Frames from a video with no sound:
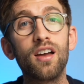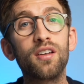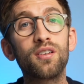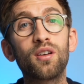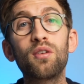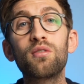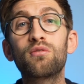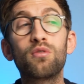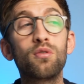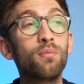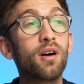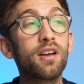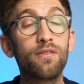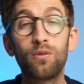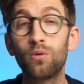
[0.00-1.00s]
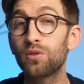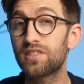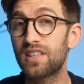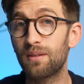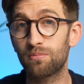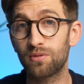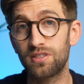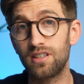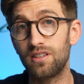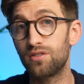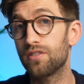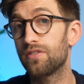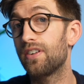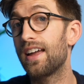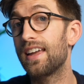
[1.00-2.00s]
and go through my four step procedure
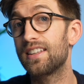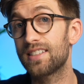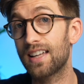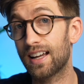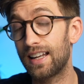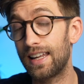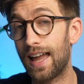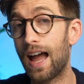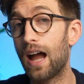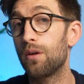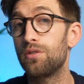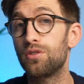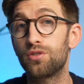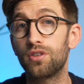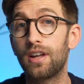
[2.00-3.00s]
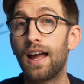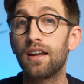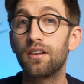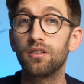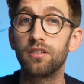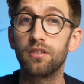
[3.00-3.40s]
procedure for exactly how you should handle